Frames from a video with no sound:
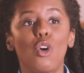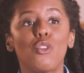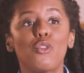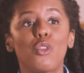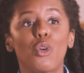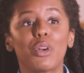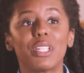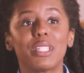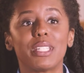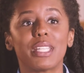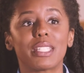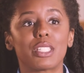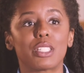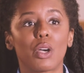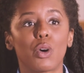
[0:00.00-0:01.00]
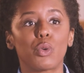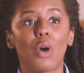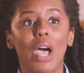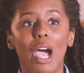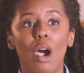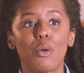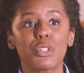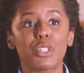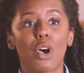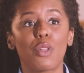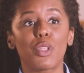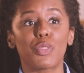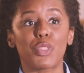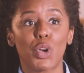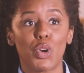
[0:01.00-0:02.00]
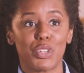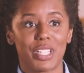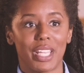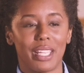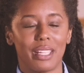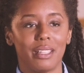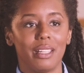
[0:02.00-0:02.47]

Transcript: 4 to 6 total hours on the 3rd day,